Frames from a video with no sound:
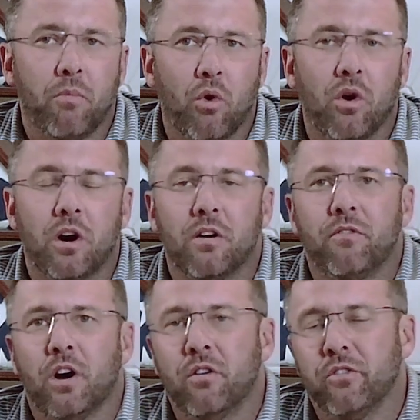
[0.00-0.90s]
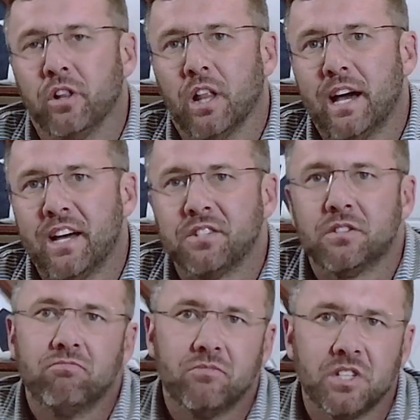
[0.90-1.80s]
more of over the last
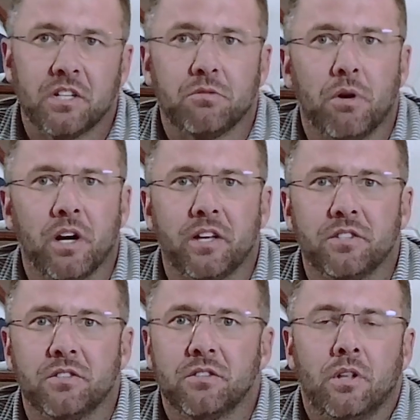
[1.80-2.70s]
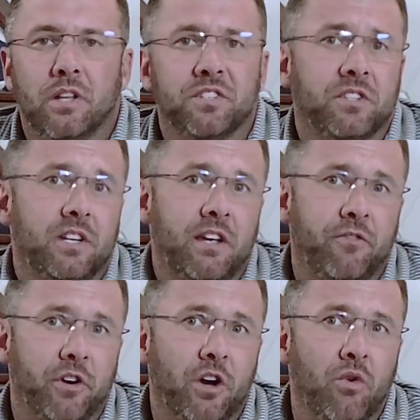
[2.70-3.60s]
6 months. Listen, if
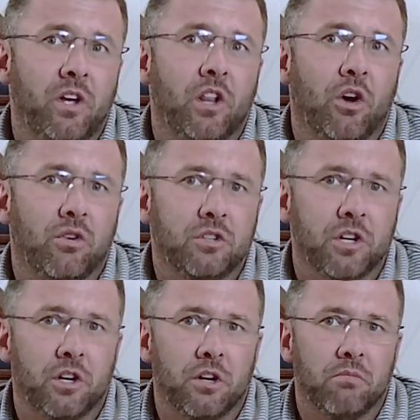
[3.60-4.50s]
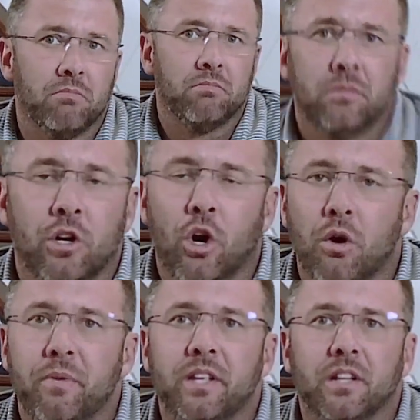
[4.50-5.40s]
you're going long term, call
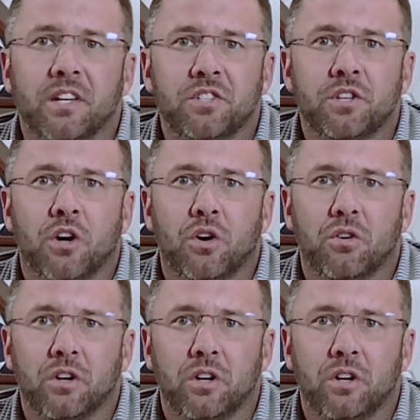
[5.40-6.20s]
me and let's talk.